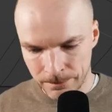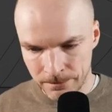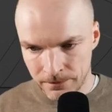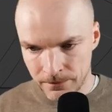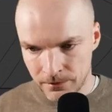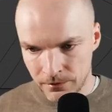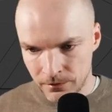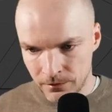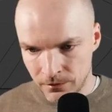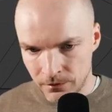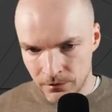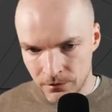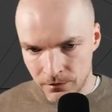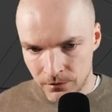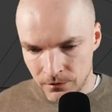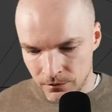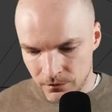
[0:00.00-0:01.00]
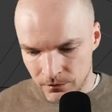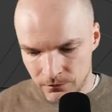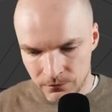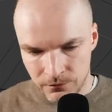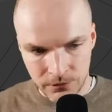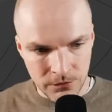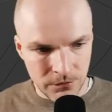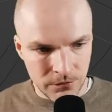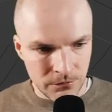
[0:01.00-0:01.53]
If
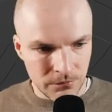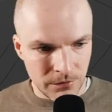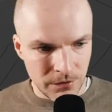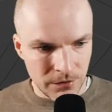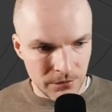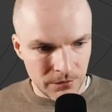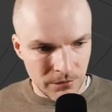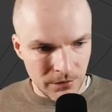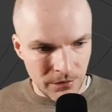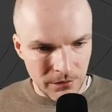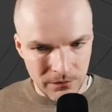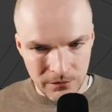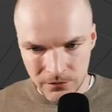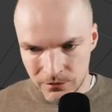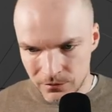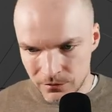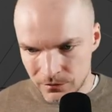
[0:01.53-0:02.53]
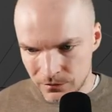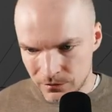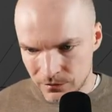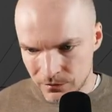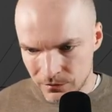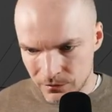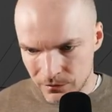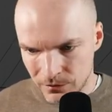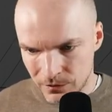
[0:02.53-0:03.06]
we just render that,
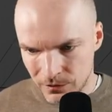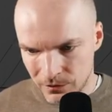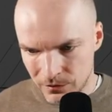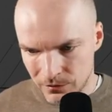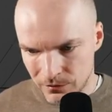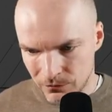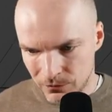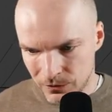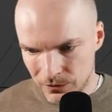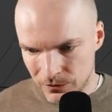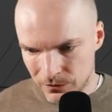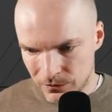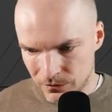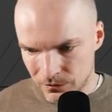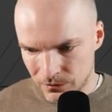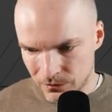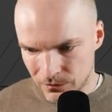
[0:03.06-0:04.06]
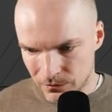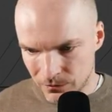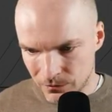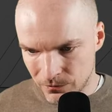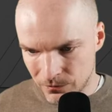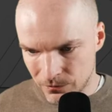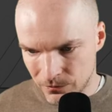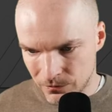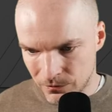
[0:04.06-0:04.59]
again, we need to
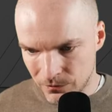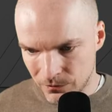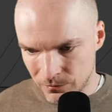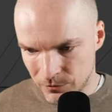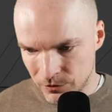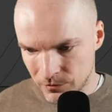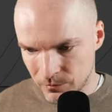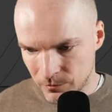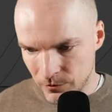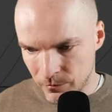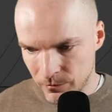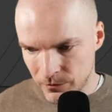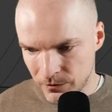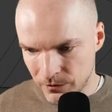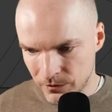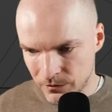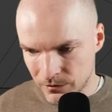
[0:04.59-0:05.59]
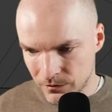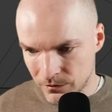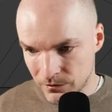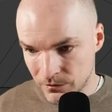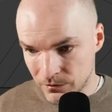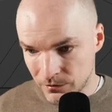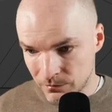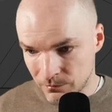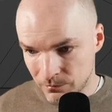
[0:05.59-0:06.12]
go to object properties and
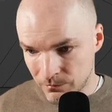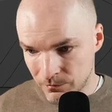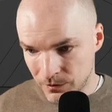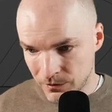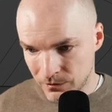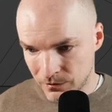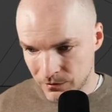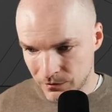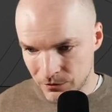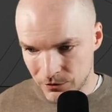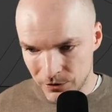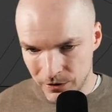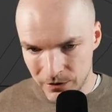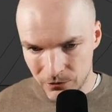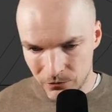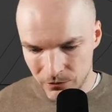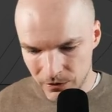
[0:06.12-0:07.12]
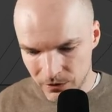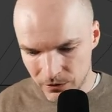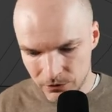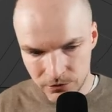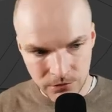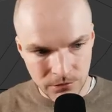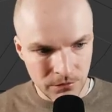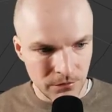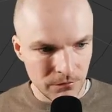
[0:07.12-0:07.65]
make this a shadow
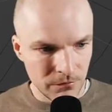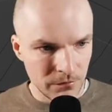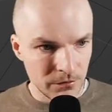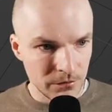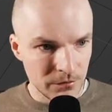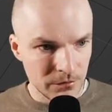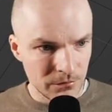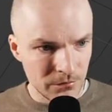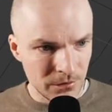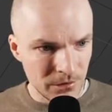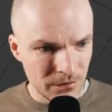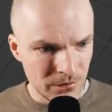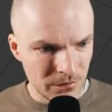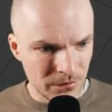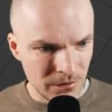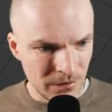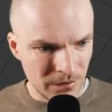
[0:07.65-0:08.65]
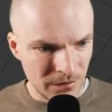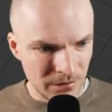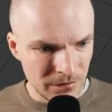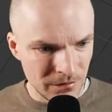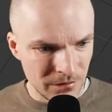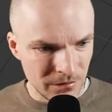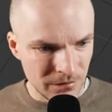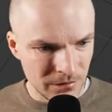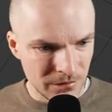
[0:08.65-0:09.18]
catcher. If we just render that,
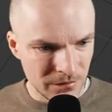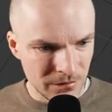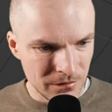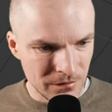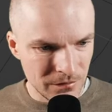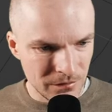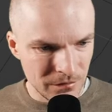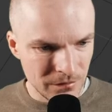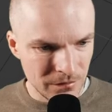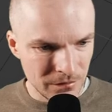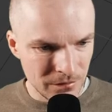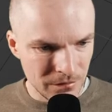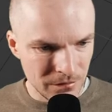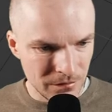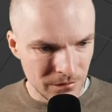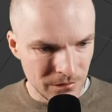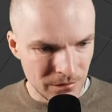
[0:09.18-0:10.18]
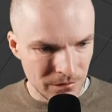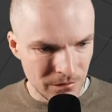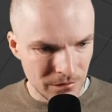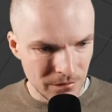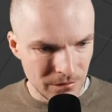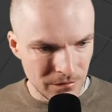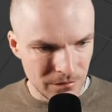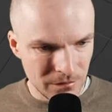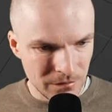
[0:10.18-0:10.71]
it looks like
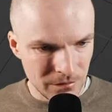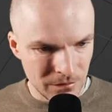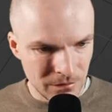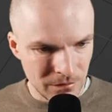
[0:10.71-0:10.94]
this.